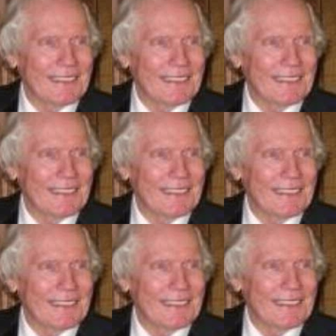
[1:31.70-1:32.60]

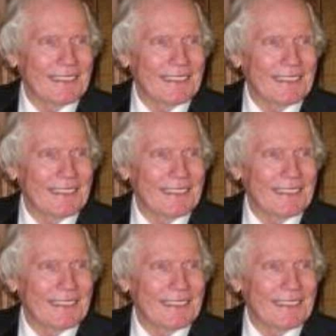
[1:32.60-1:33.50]

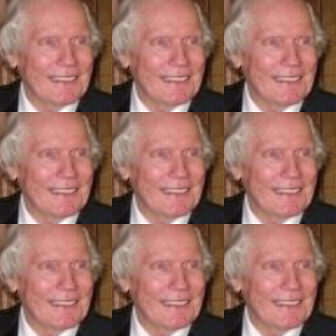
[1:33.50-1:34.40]

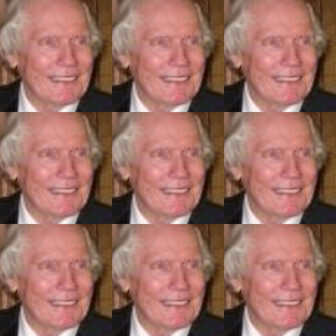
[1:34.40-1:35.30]

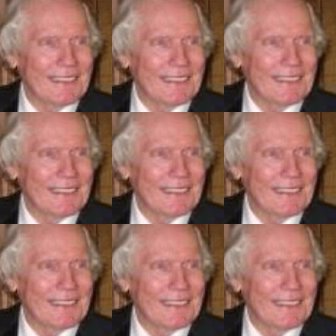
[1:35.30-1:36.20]

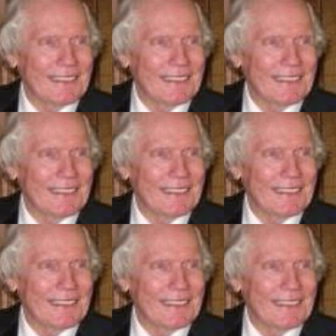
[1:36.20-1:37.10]

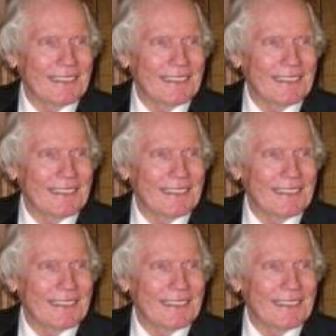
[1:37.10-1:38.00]

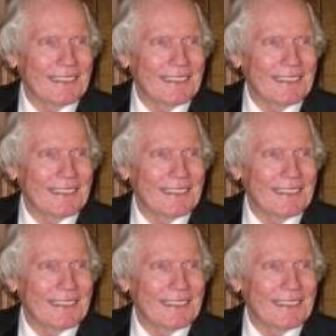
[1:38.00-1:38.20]
(no lip movement)